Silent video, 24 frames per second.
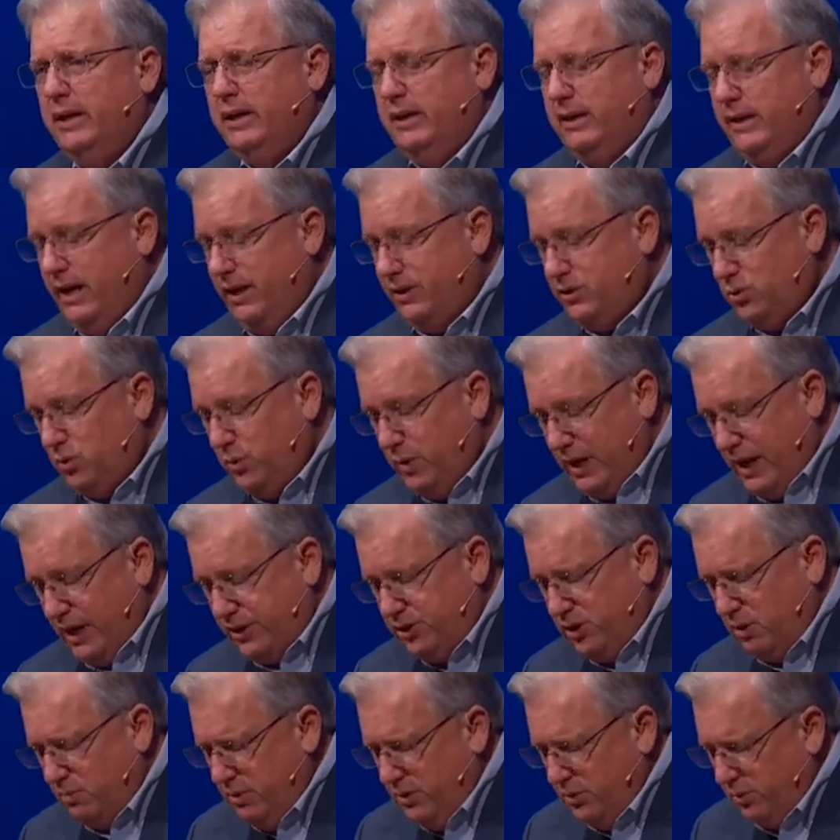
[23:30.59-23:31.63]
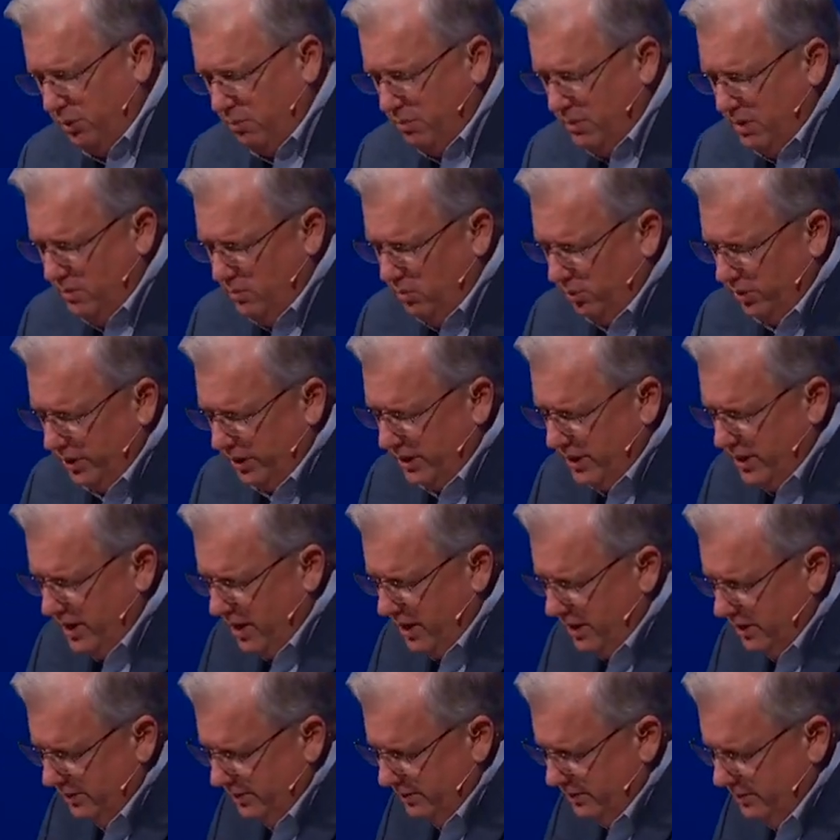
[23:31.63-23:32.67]
That's when I should be remembering
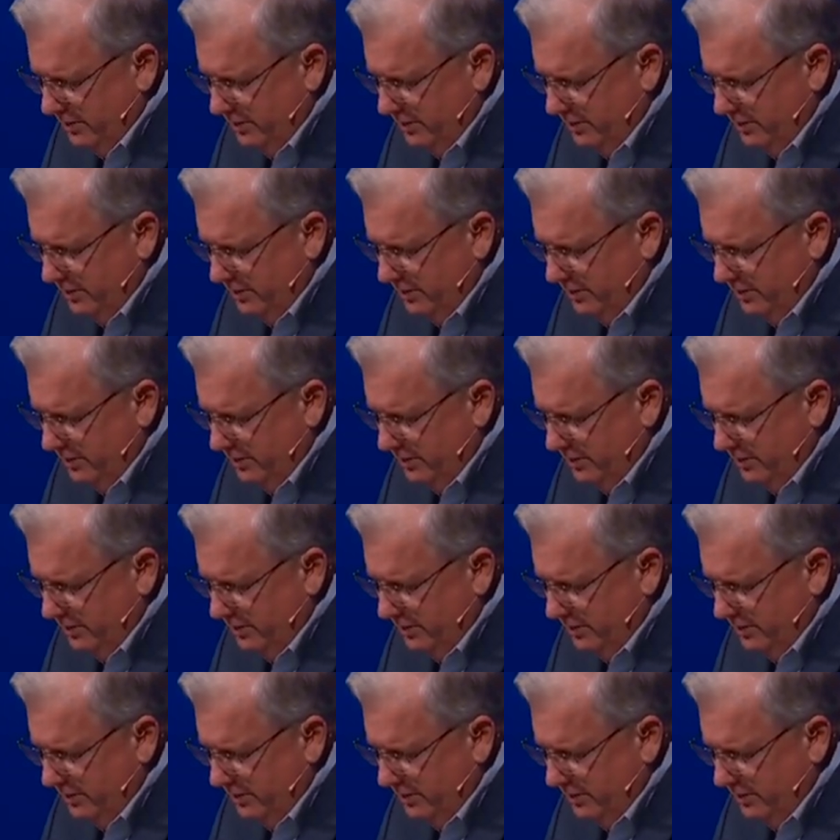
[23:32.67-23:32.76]
God.